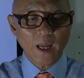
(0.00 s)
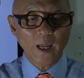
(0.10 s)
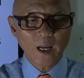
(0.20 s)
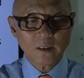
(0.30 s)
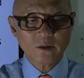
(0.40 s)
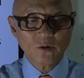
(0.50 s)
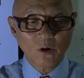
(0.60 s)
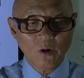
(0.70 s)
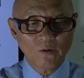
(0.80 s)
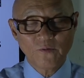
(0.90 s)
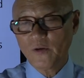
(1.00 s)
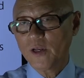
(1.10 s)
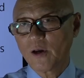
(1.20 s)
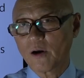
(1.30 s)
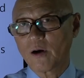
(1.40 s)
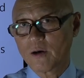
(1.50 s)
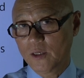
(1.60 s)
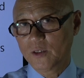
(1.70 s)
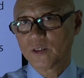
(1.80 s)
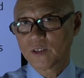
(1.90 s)
Alcohol vinegar
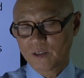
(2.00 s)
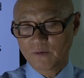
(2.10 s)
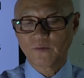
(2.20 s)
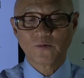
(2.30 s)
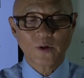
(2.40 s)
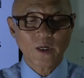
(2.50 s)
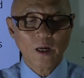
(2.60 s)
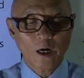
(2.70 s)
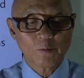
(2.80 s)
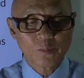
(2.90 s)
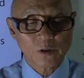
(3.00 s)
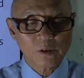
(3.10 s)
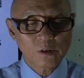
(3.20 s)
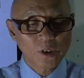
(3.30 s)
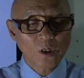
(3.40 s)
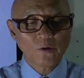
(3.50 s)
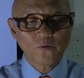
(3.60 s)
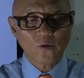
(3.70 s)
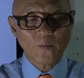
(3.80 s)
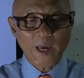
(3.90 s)
is very helpful
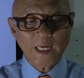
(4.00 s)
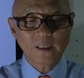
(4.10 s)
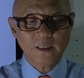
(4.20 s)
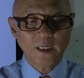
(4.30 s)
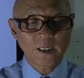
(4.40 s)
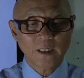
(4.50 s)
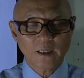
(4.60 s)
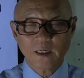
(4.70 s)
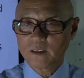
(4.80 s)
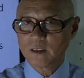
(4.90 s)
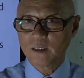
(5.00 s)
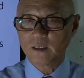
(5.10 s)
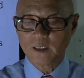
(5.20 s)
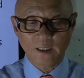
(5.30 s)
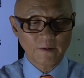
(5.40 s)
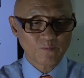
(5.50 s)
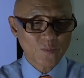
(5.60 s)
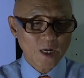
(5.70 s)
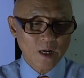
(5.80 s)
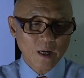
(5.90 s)
for maintaining the acidity.
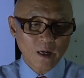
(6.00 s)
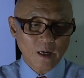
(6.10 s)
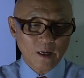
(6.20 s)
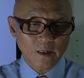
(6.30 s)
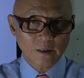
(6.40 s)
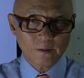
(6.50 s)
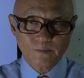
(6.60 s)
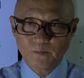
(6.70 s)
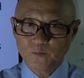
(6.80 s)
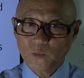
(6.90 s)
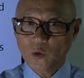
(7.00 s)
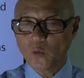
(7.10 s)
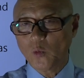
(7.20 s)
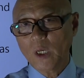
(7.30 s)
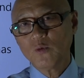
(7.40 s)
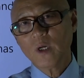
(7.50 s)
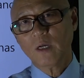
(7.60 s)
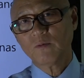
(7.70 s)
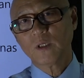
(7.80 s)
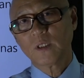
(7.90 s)
When we
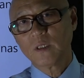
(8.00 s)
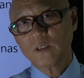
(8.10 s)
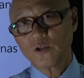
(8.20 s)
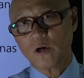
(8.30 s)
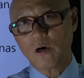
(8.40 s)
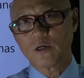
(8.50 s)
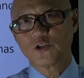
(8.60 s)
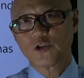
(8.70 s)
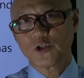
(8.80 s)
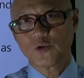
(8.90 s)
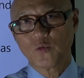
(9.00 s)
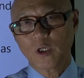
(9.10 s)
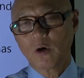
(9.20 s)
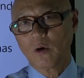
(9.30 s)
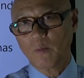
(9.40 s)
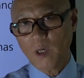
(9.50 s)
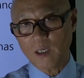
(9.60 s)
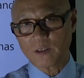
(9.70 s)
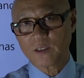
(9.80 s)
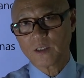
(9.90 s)
have the discharge, what you call
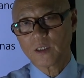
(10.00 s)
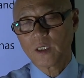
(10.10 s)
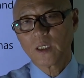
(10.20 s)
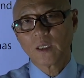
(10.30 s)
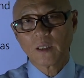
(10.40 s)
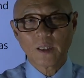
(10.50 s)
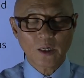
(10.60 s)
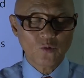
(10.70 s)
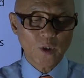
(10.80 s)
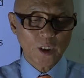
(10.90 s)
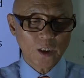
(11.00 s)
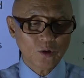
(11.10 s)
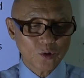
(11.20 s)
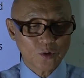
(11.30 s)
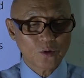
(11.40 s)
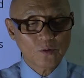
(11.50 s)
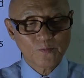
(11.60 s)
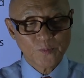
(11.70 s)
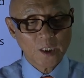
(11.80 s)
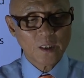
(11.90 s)
pus, Then we do,
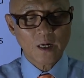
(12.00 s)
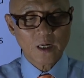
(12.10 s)
in the